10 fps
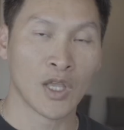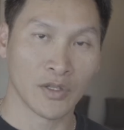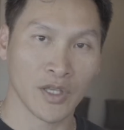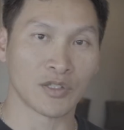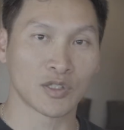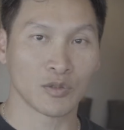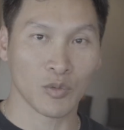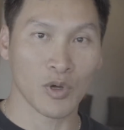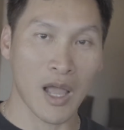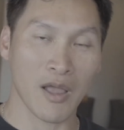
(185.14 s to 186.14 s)
Yes.
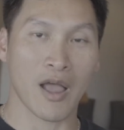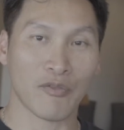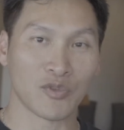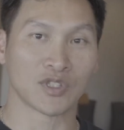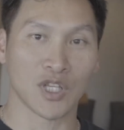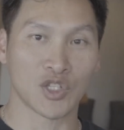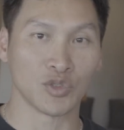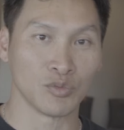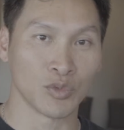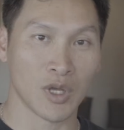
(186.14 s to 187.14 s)
Well, I had
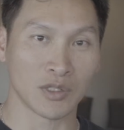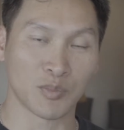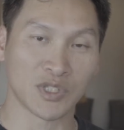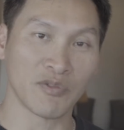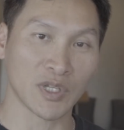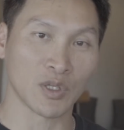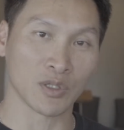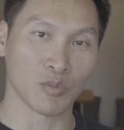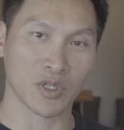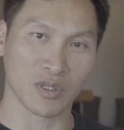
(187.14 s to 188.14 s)
discussion
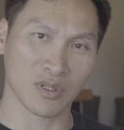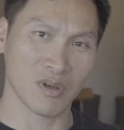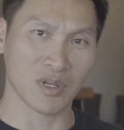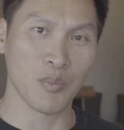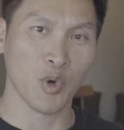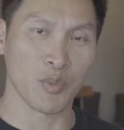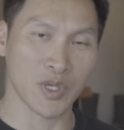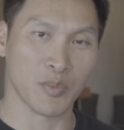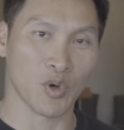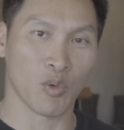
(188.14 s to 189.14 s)
specifically with a couple of
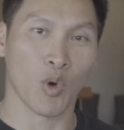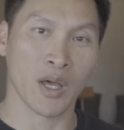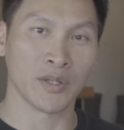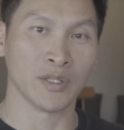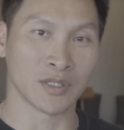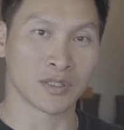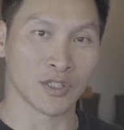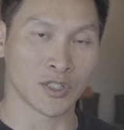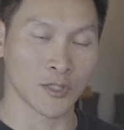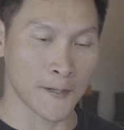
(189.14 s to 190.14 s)
people. One is
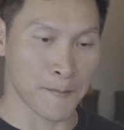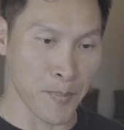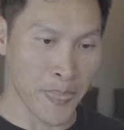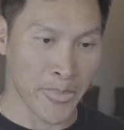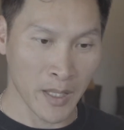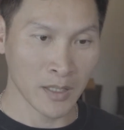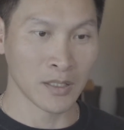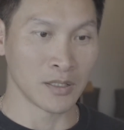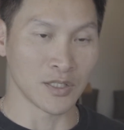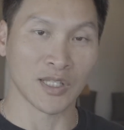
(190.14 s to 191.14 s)
this
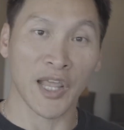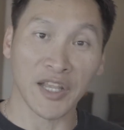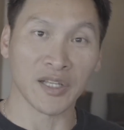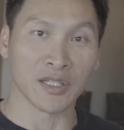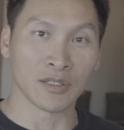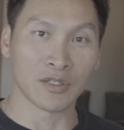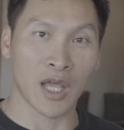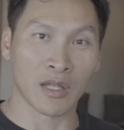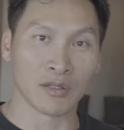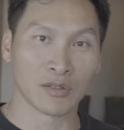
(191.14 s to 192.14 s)
lady
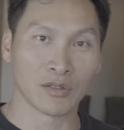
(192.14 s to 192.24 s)
that